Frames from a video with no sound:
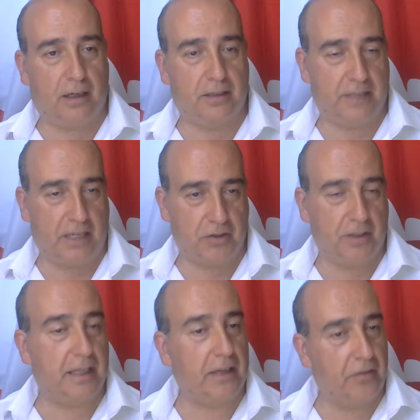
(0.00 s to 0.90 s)

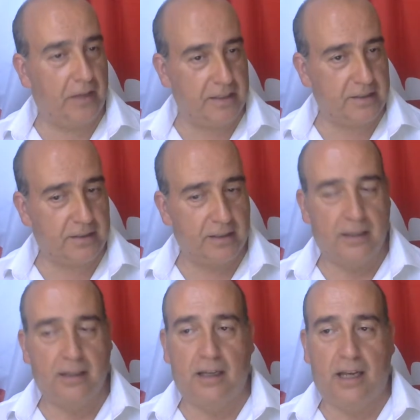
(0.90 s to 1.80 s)
session like this,
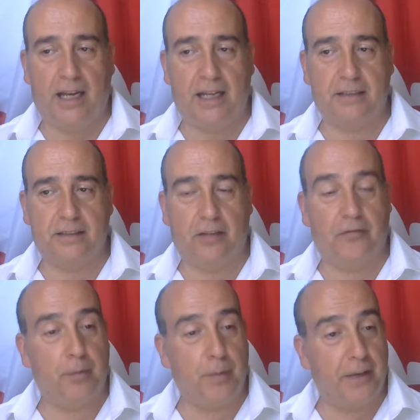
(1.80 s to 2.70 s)
and
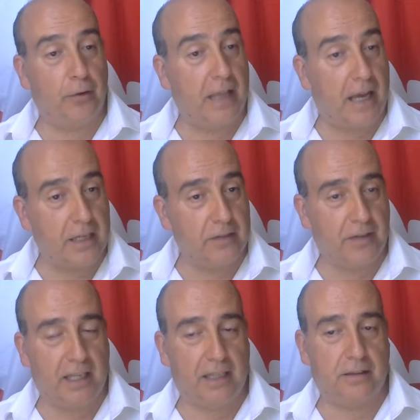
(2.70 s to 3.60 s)
Vimeo
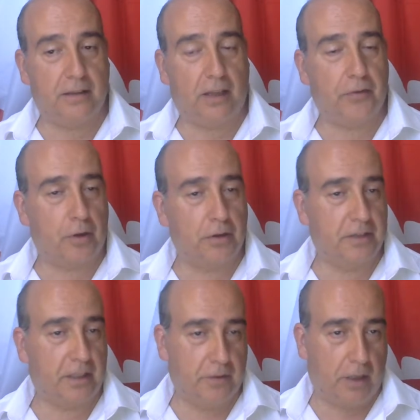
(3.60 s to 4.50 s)
Live, and a
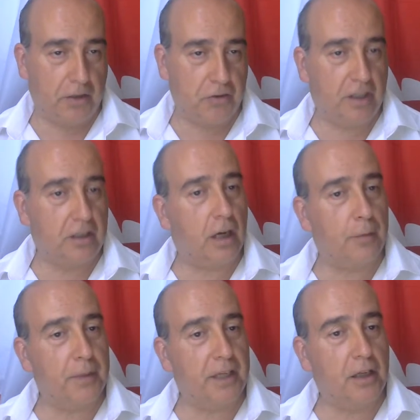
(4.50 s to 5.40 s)
third technology
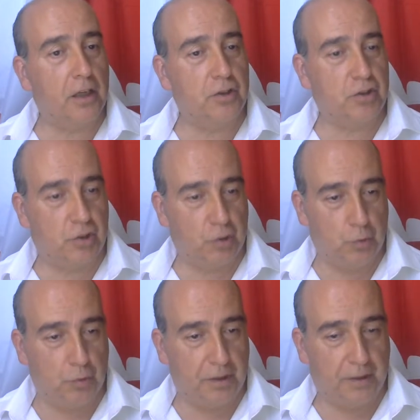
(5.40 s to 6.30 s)
coming
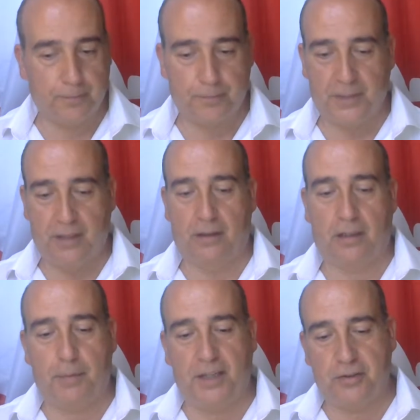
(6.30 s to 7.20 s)
soon.
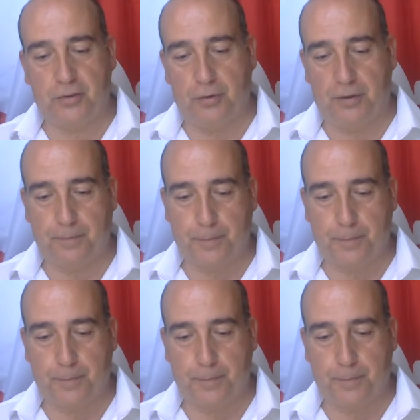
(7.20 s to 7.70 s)
Coming soon.